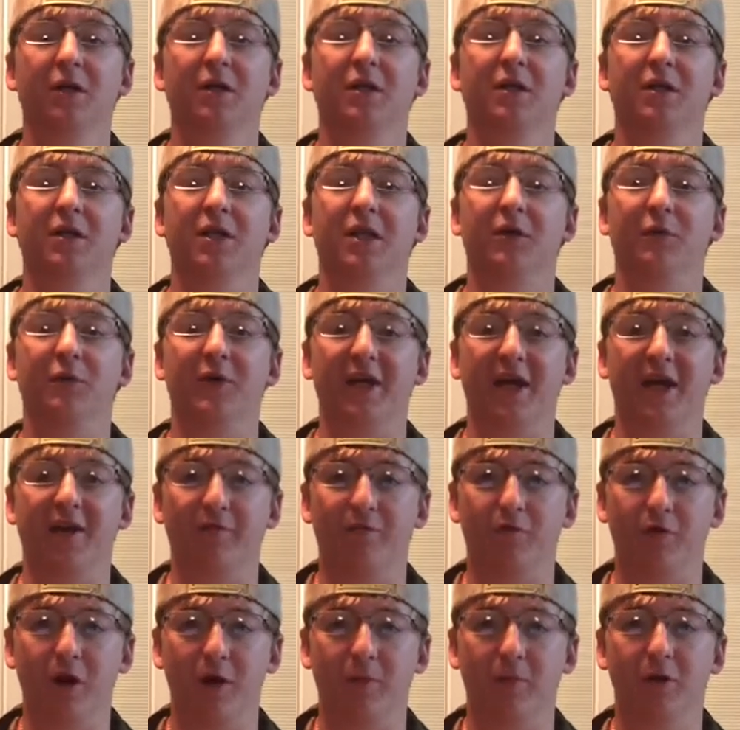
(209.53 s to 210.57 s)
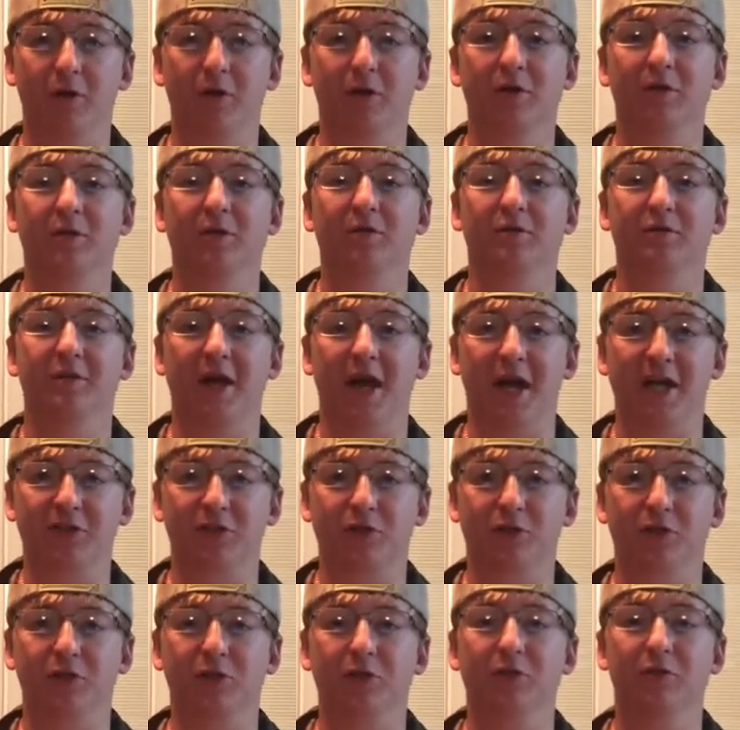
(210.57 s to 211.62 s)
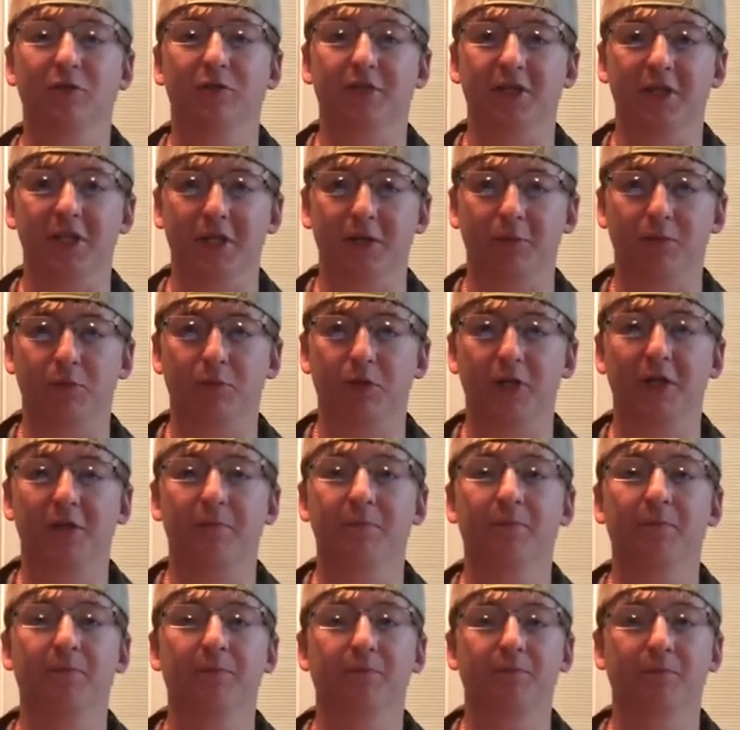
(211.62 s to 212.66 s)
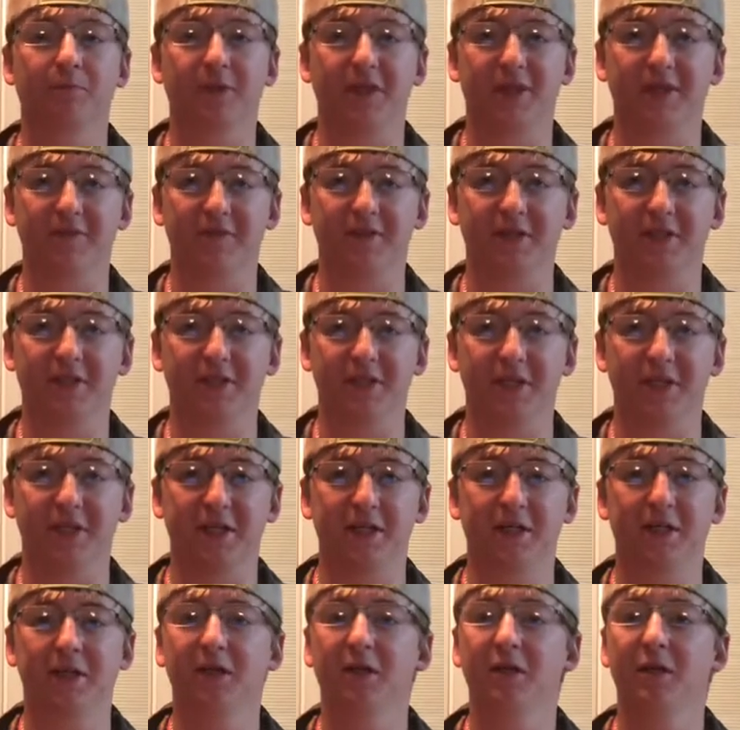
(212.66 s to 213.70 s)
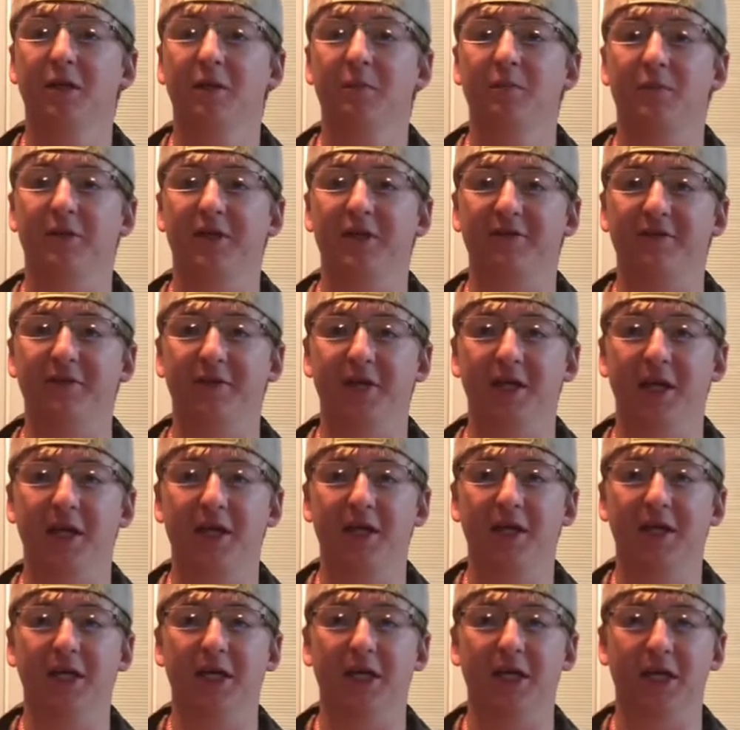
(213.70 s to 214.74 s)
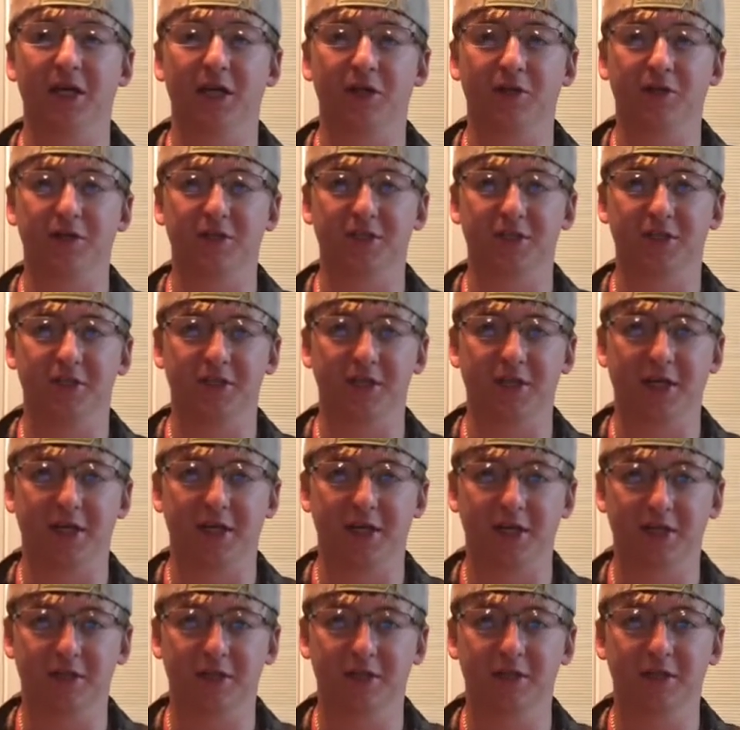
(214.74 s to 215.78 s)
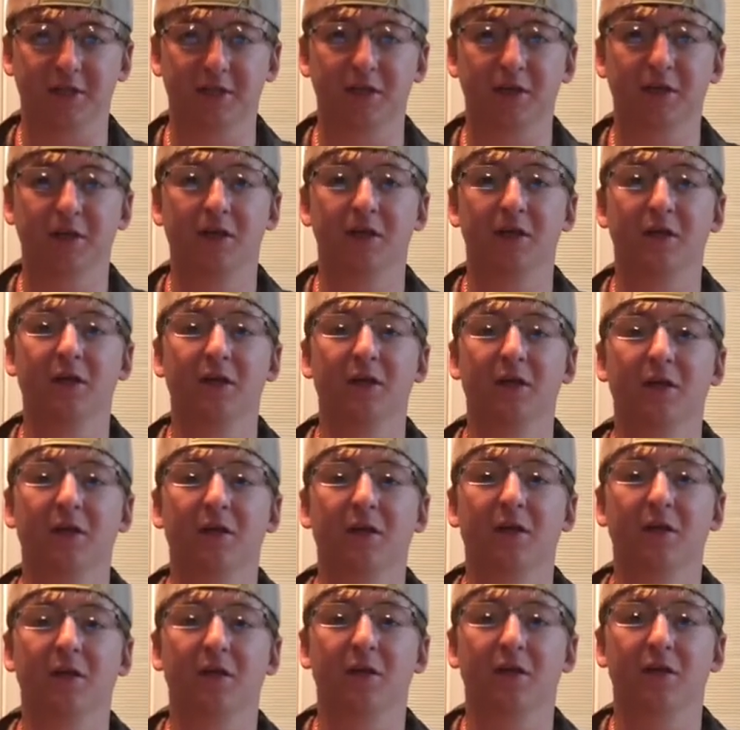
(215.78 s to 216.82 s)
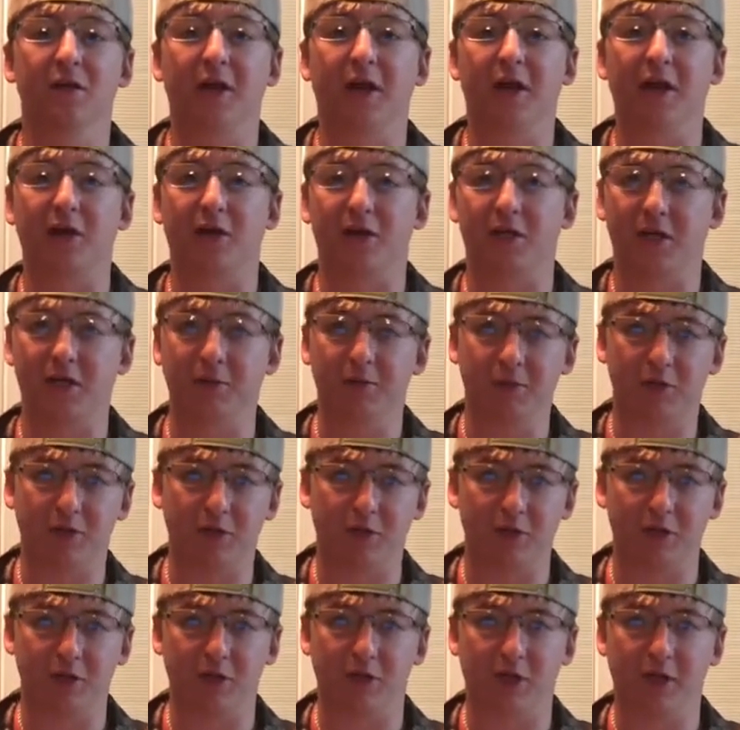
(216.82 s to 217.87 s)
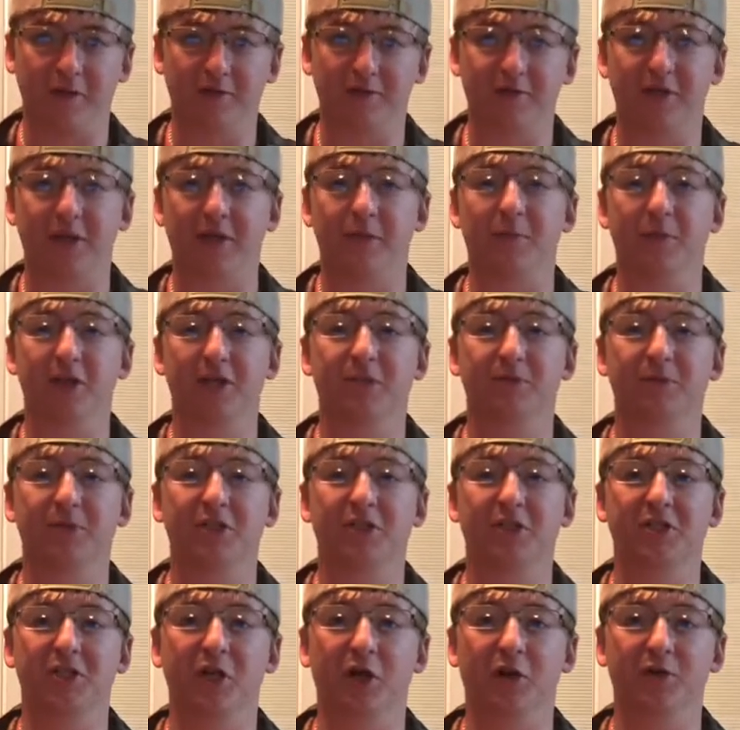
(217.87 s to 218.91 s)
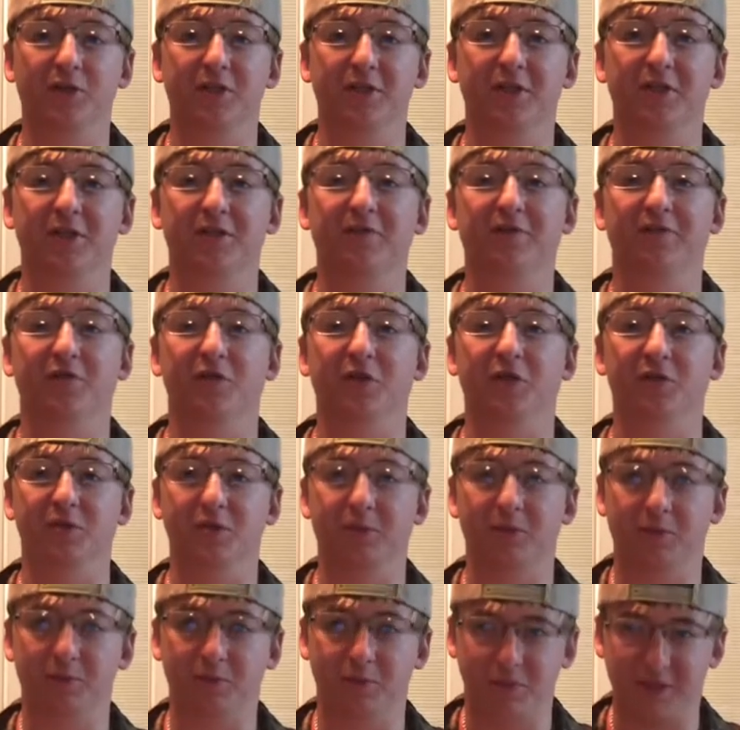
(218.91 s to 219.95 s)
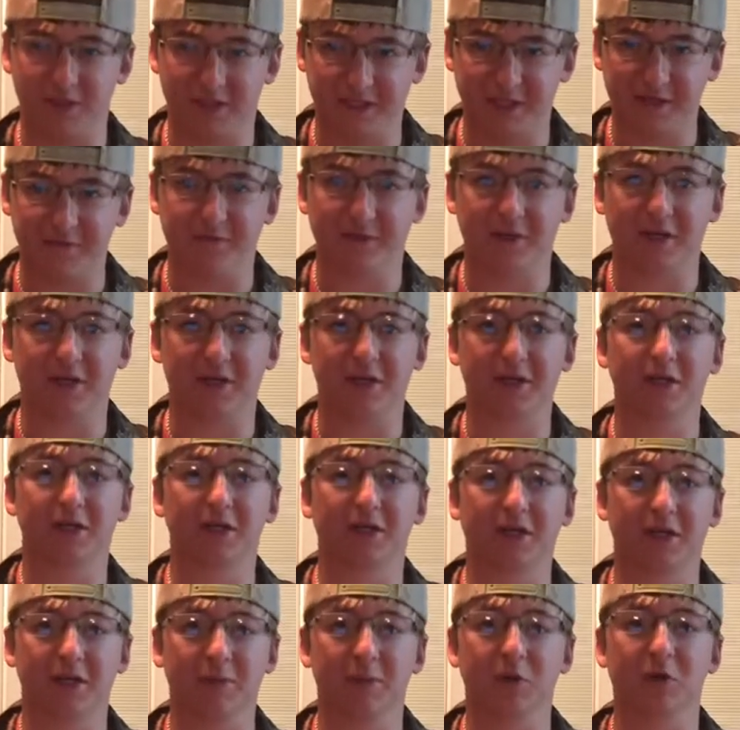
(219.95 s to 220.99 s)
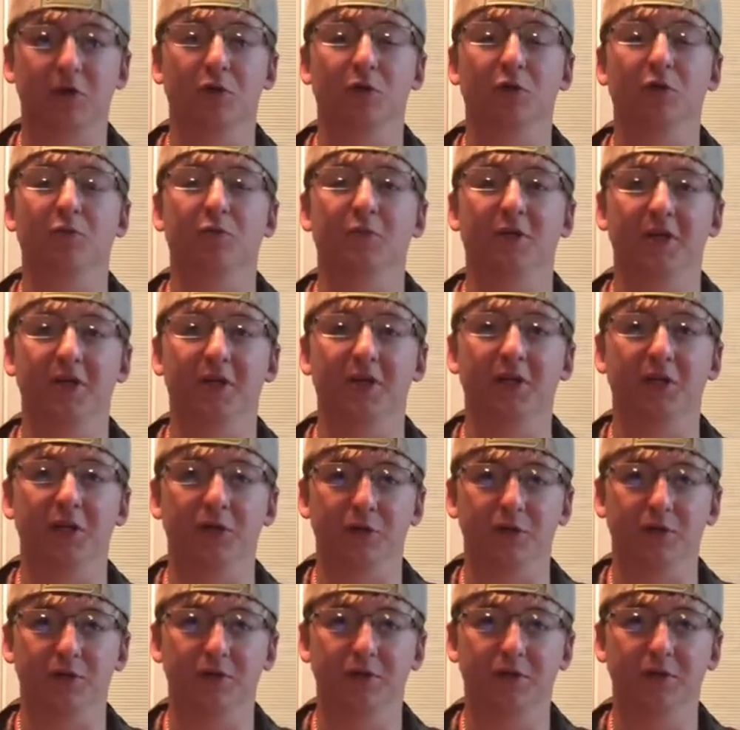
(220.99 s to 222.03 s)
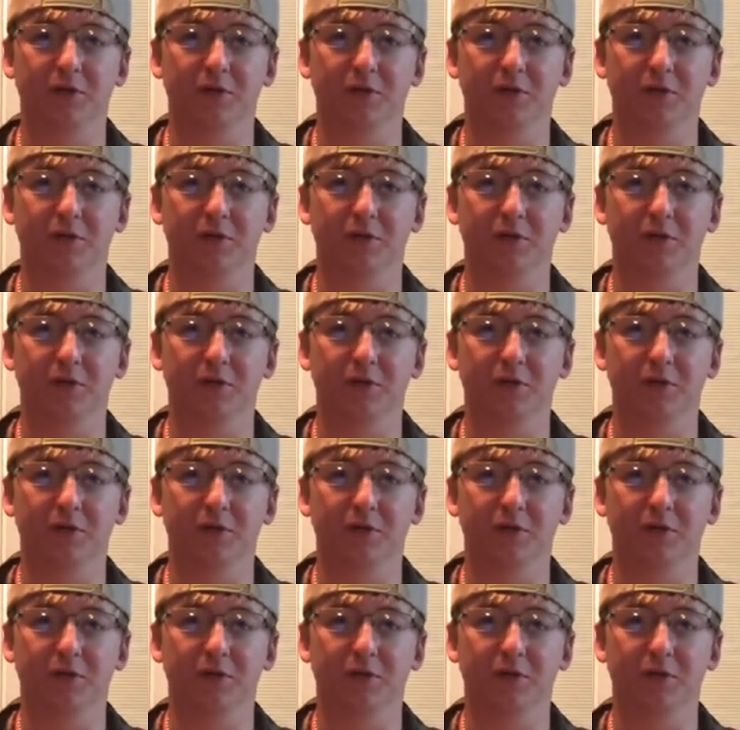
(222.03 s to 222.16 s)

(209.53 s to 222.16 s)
Then we have rubber, nitrile, neoprene, PVC, PVA, and other synthetics. They are chemical gloves that must be chosen for the specific chemical being used.